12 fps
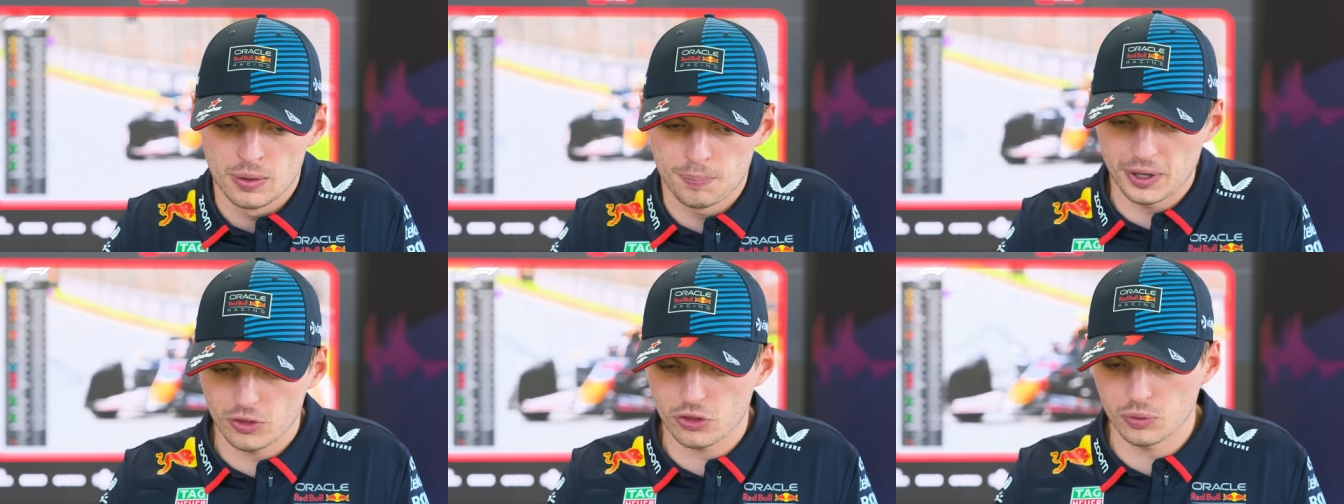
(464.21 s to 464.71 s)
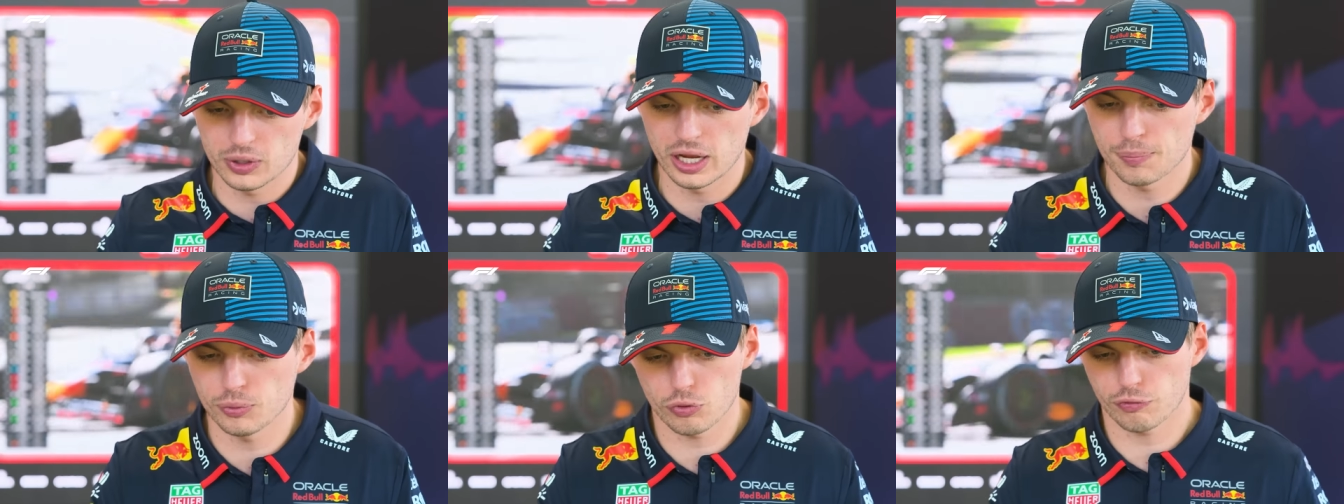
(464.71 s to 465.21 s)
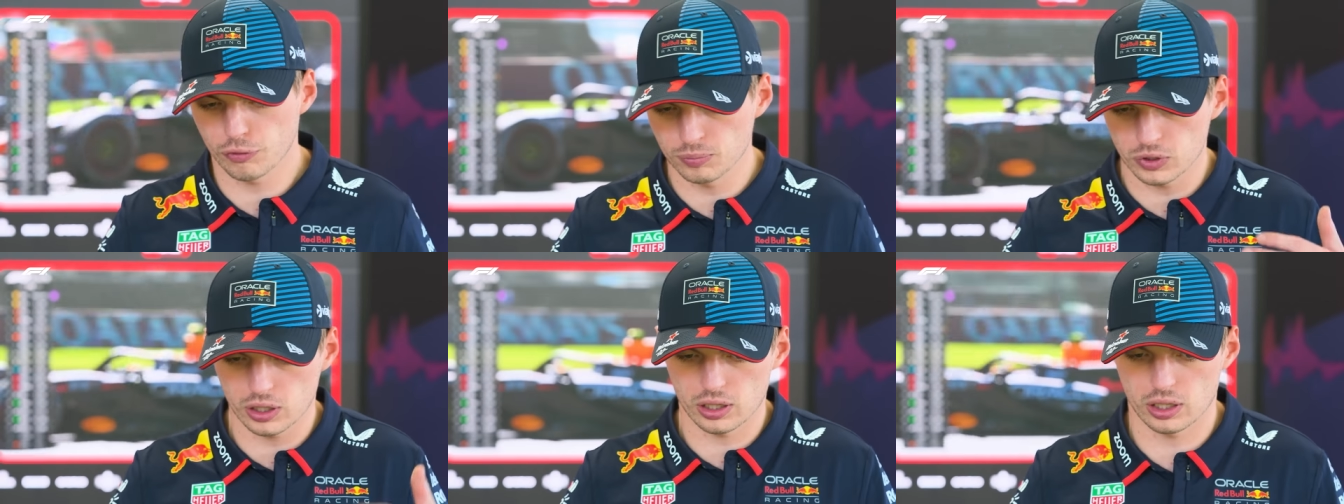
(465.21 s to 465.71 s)
basically what happened was from
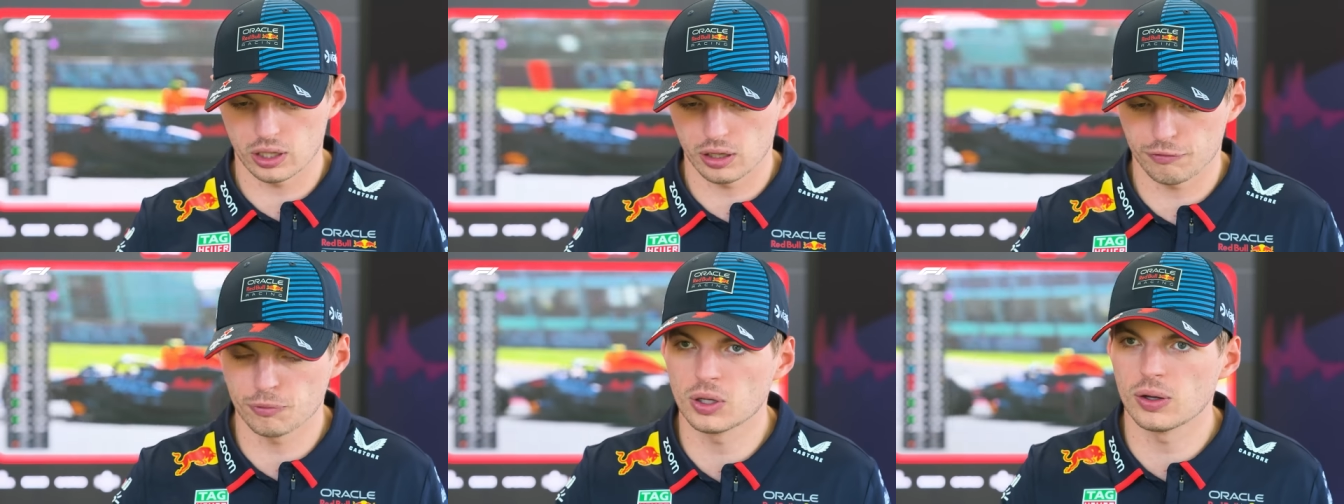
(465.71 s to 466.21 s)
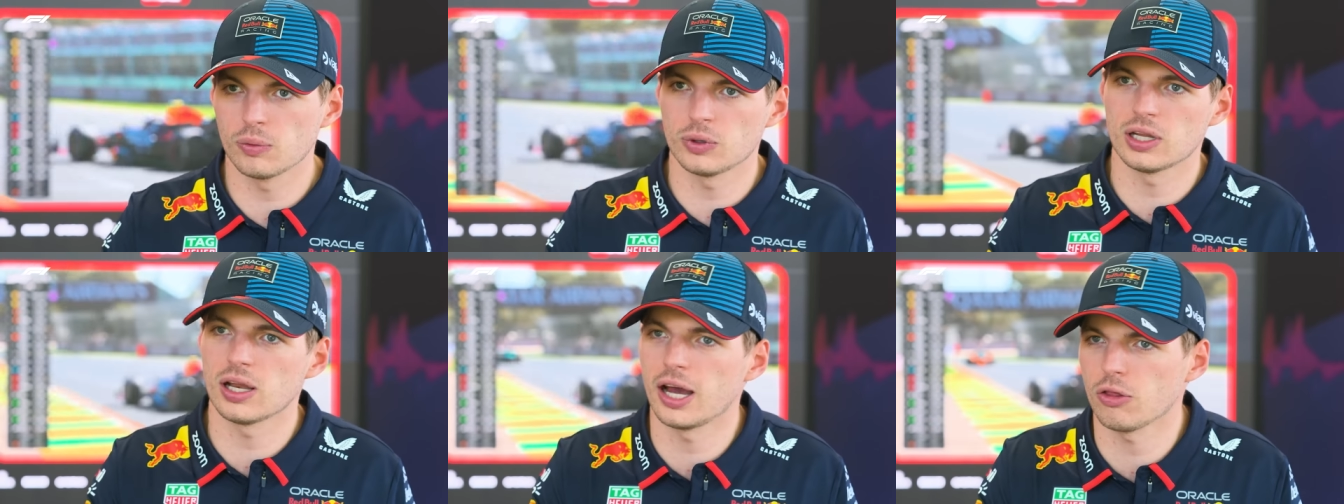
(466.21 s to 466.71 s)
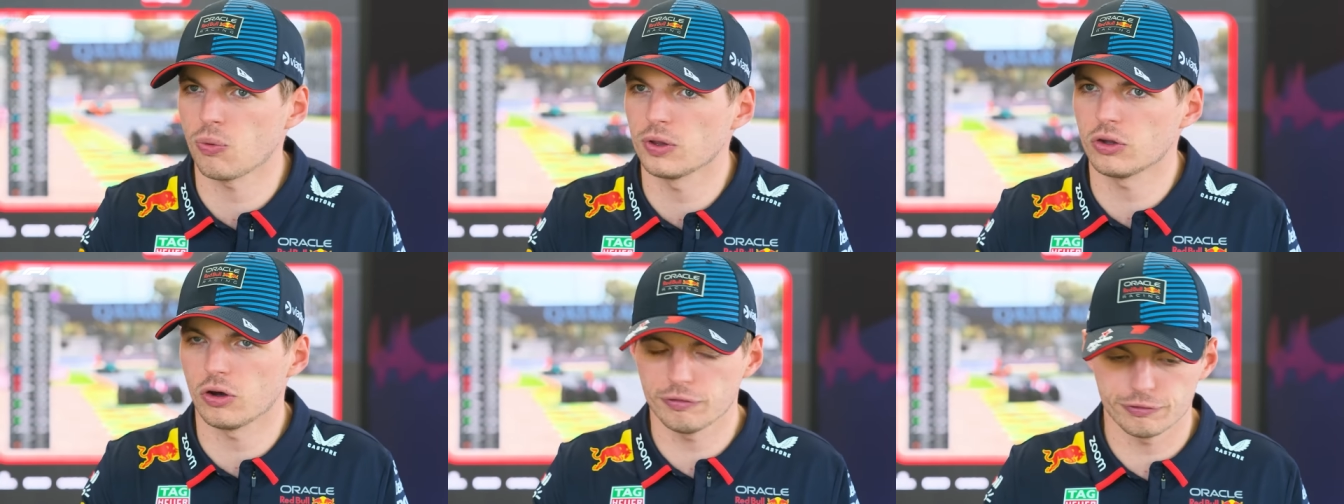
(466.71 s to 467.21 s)
the from the when the lights
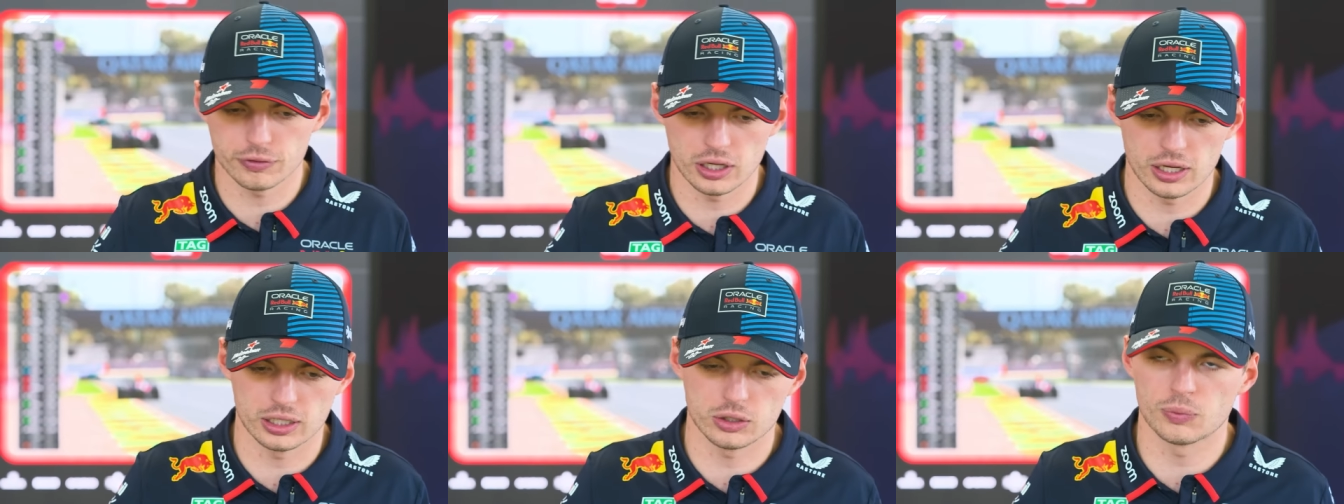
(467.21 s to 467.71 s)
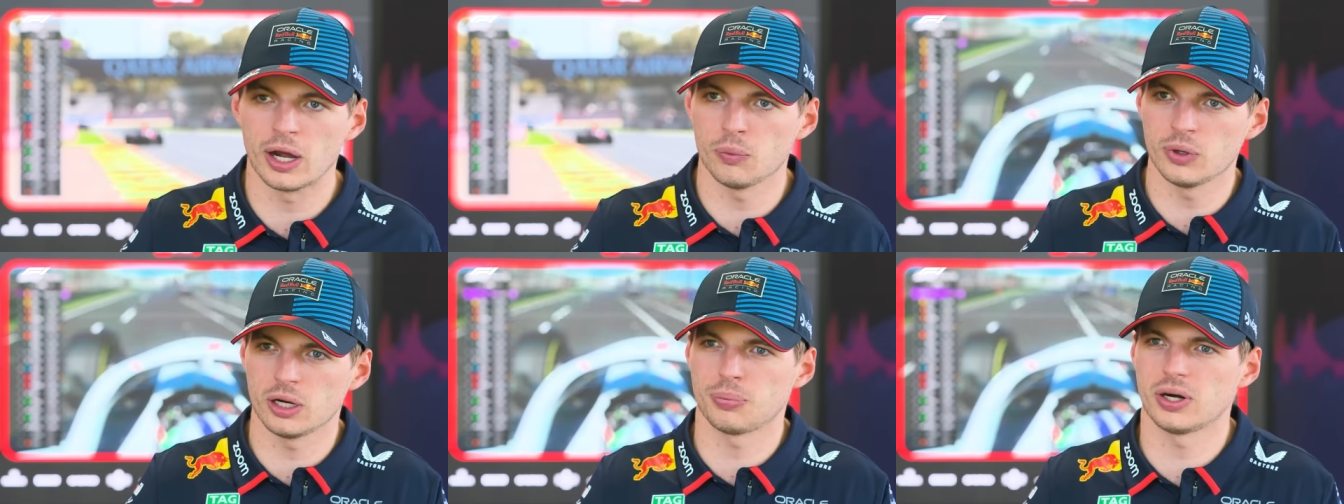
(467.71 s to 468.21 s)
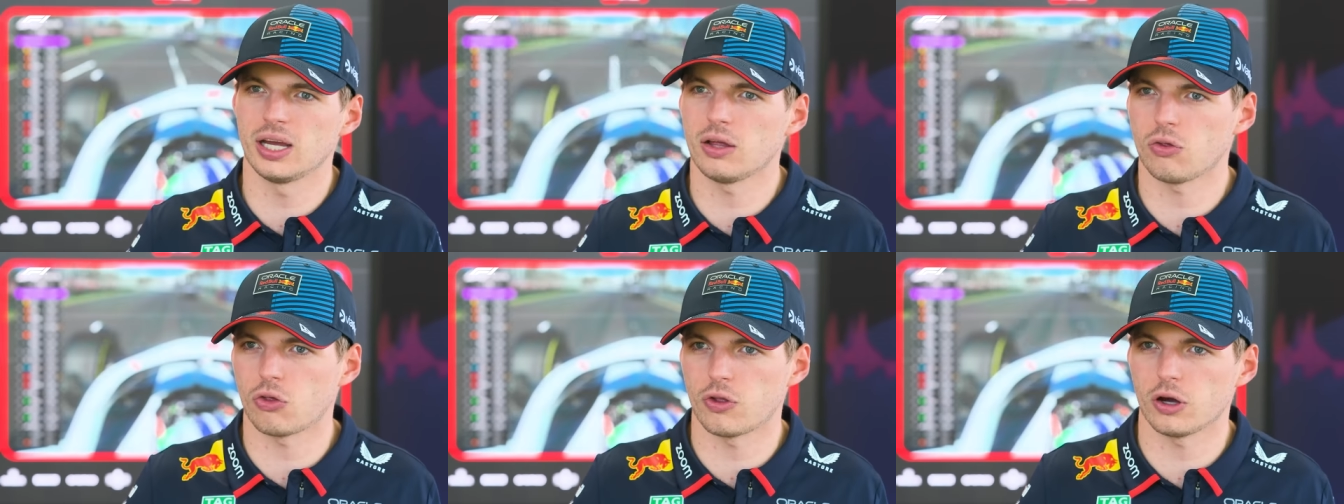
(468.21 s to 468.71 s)
went off uh, the right rear brake
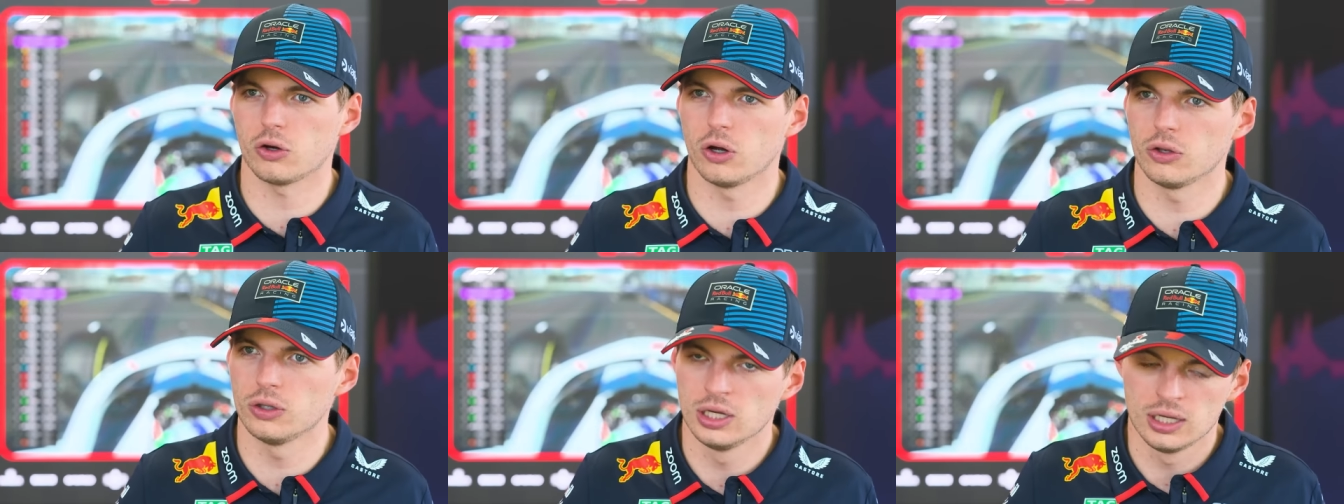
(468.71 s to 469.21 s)
stuck on